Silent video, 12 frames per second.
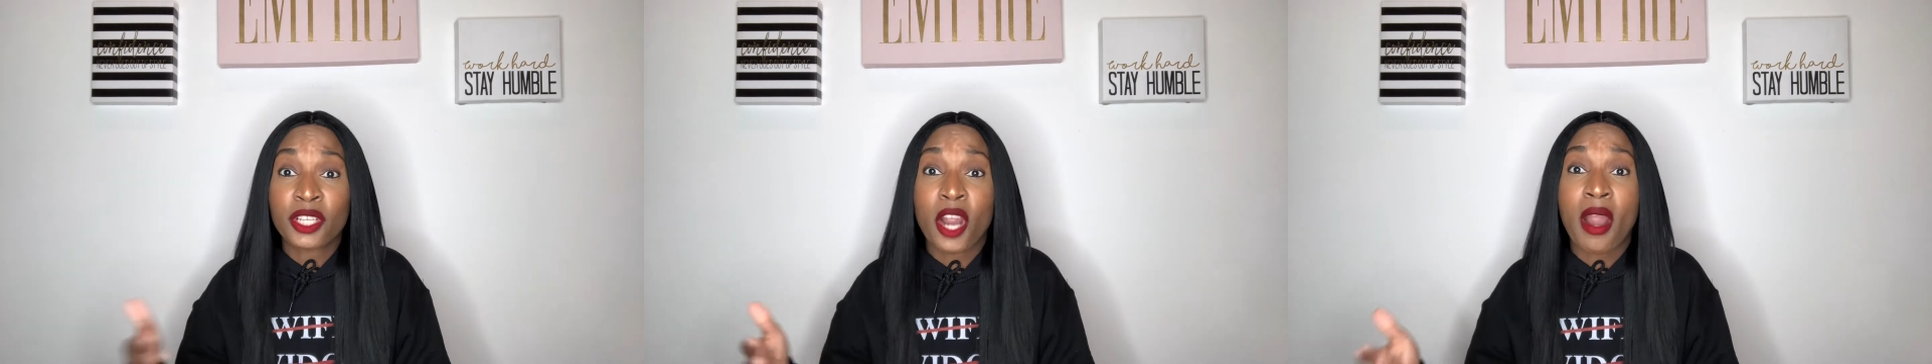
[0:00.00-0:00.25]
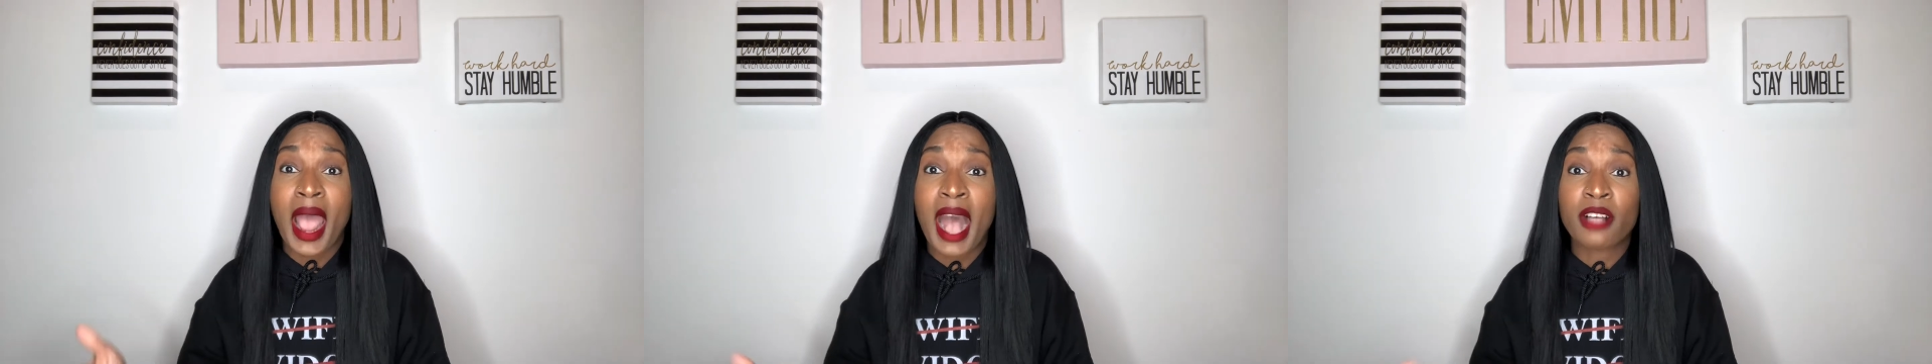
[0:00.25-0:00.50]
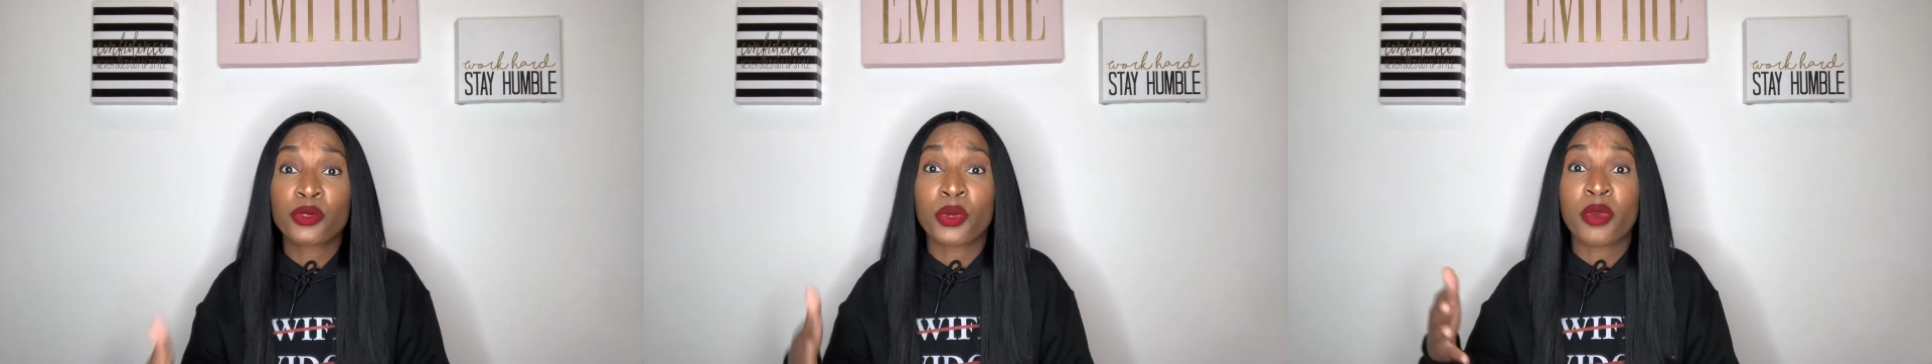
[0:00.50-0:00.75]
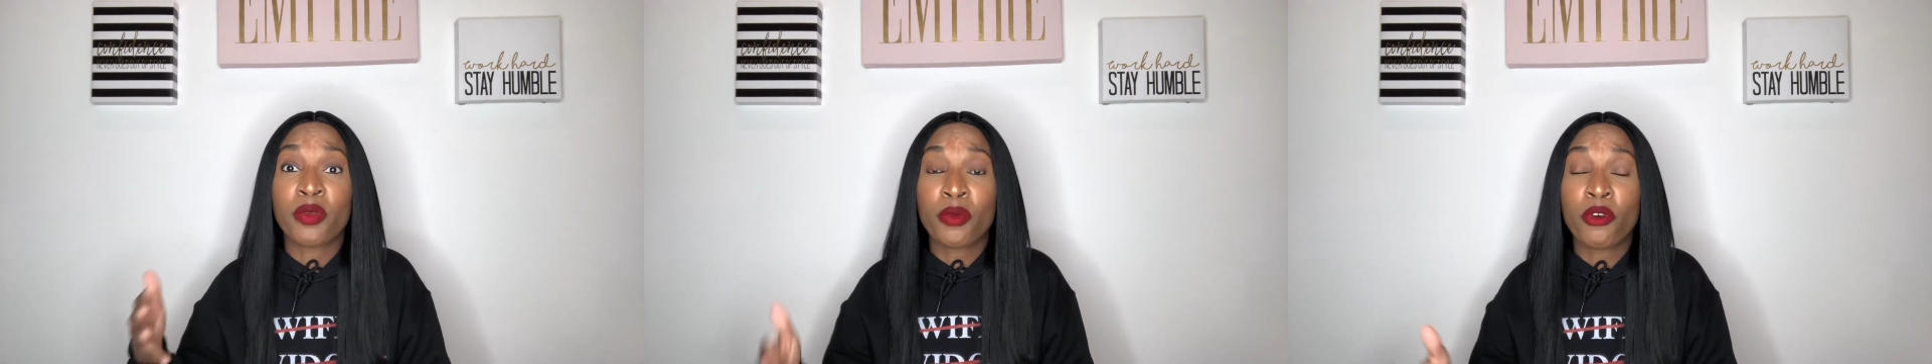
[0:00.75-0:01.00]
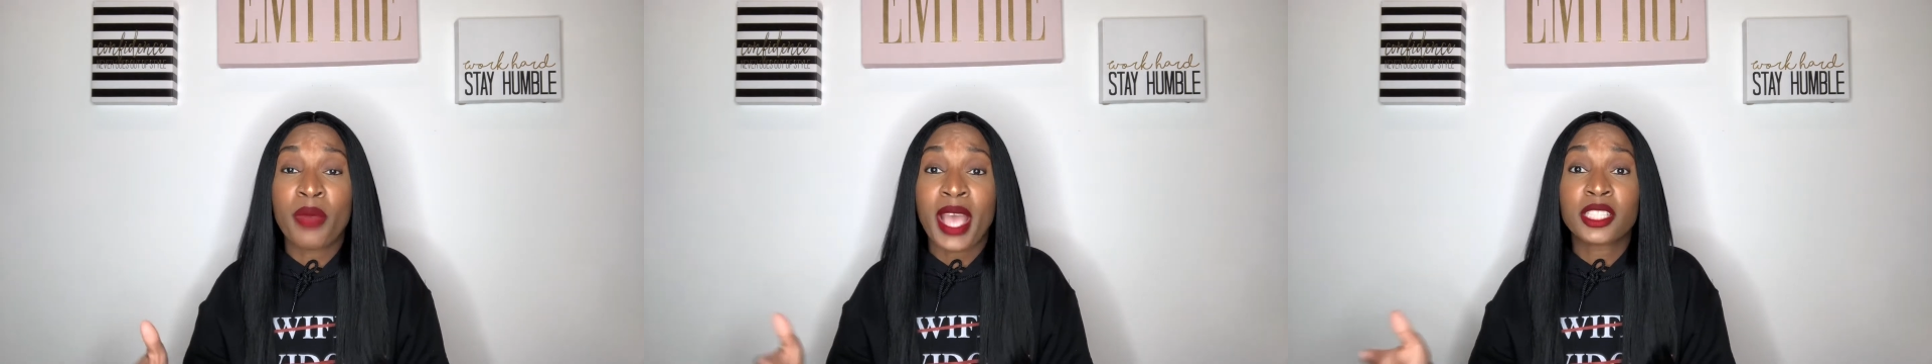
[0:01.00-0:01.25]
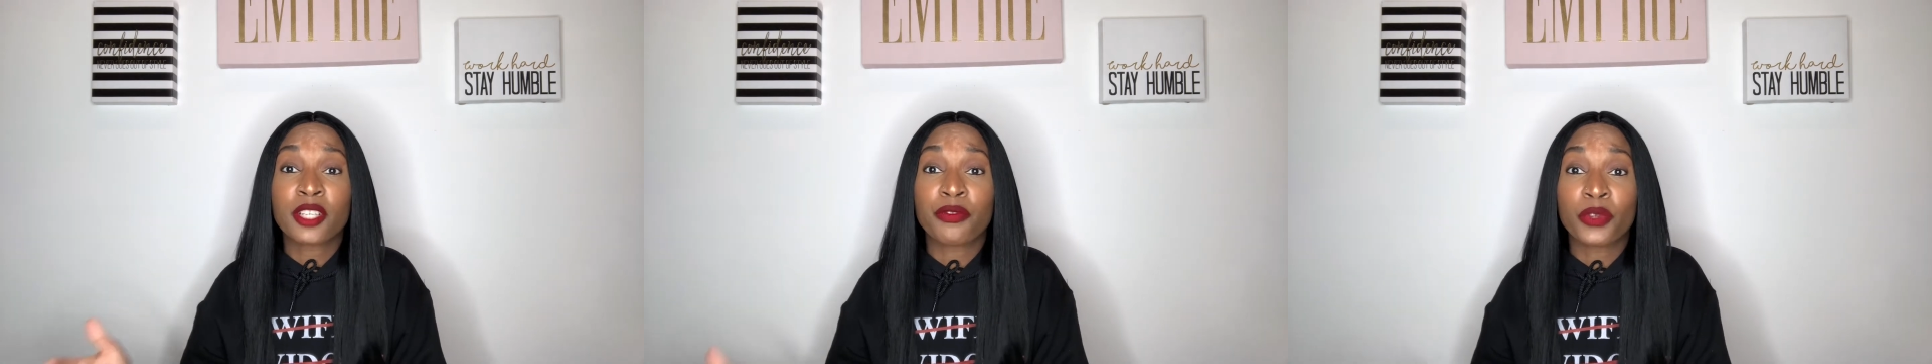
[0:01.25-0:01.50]
her house when we moved
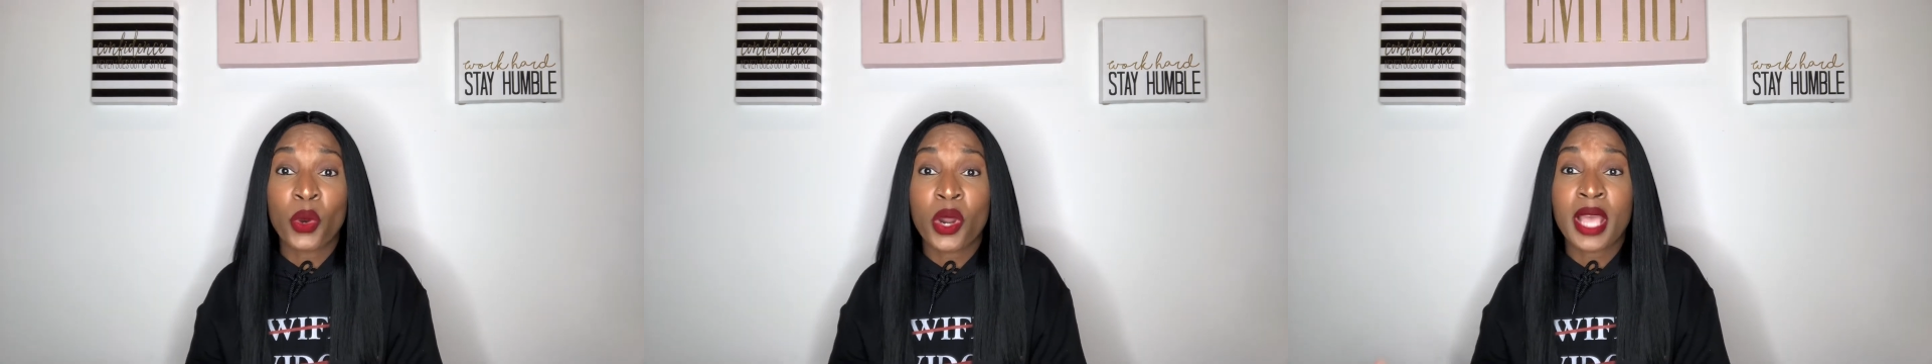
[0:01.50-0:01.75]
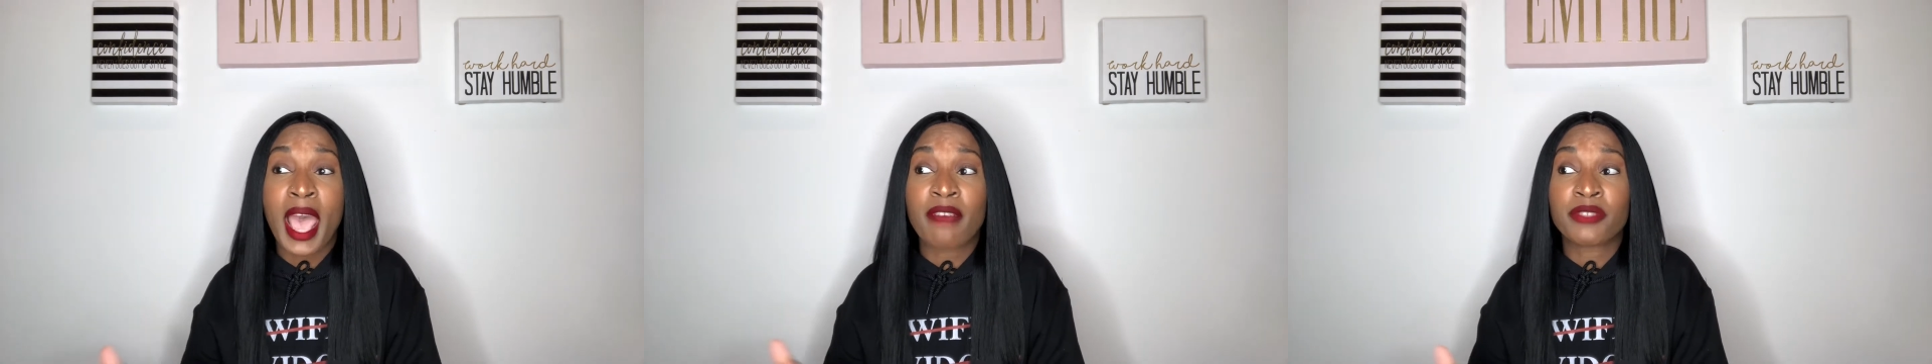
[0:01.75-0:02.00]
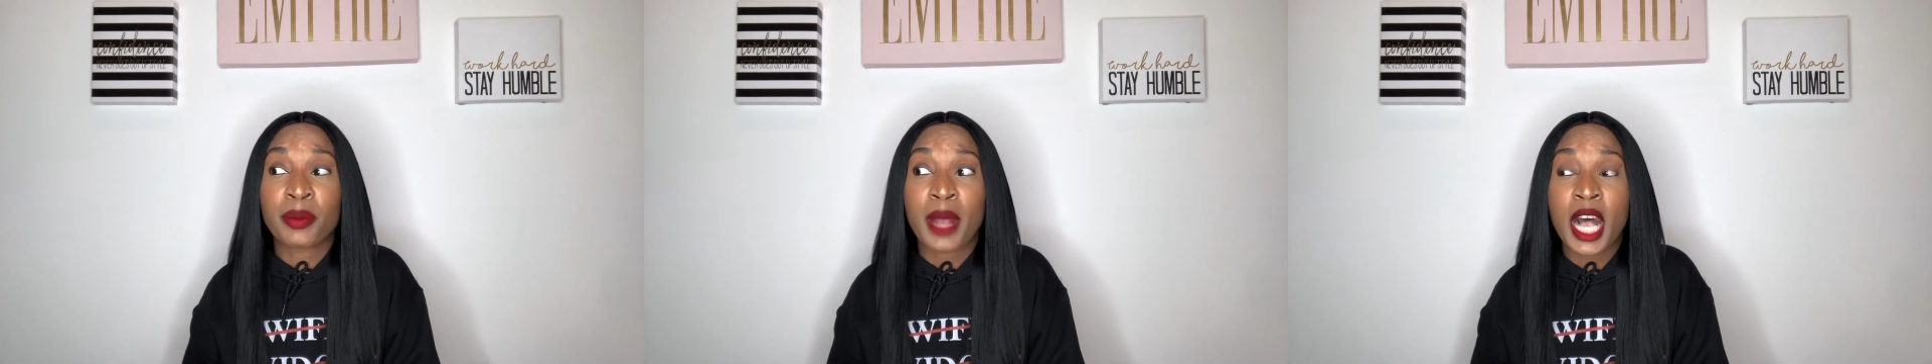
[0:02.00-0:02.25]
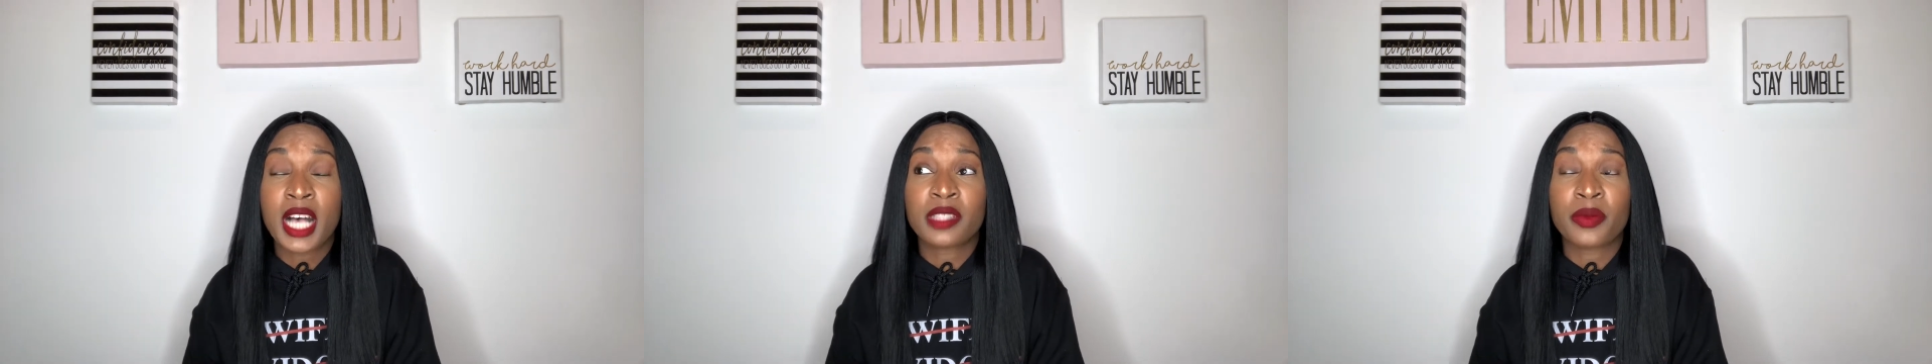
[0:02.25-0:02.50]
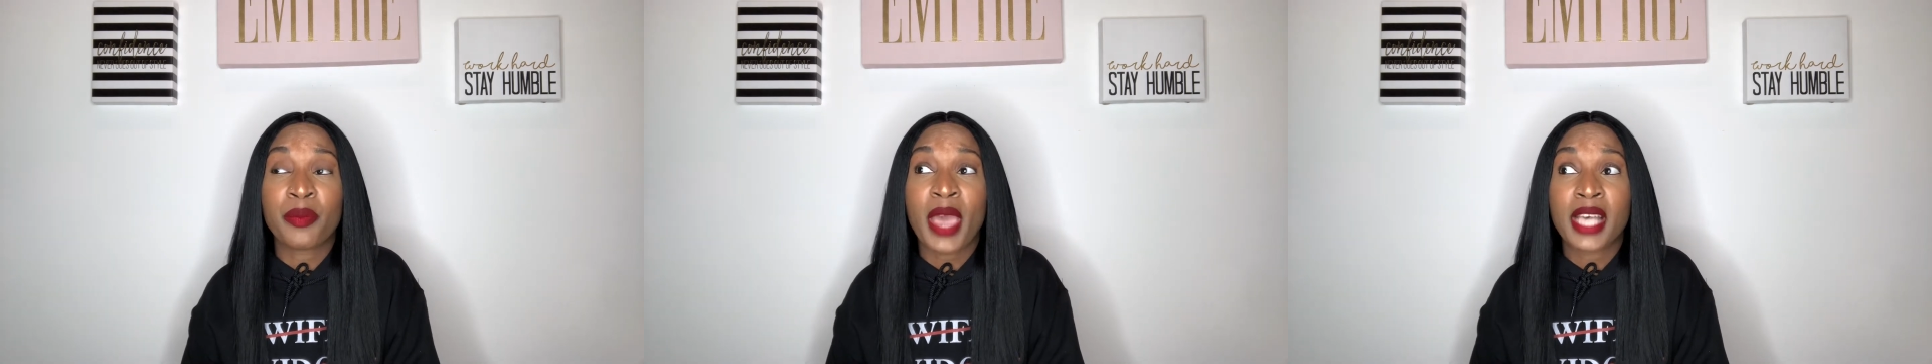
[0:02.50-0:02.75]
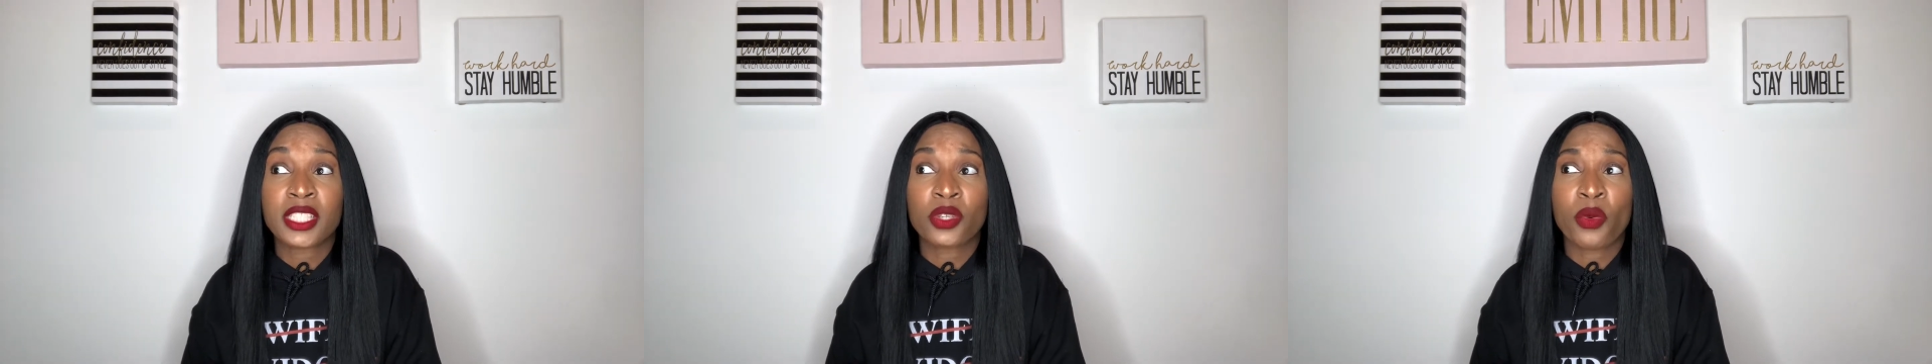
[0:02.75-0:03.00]
back to Florida after my husband
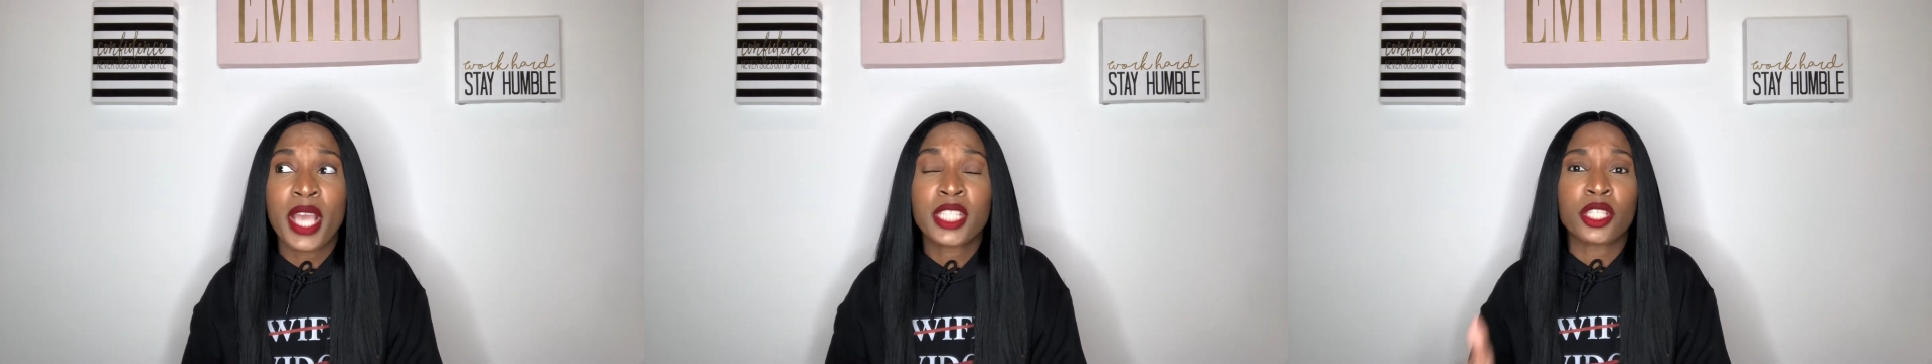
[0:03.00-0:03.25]
passed away.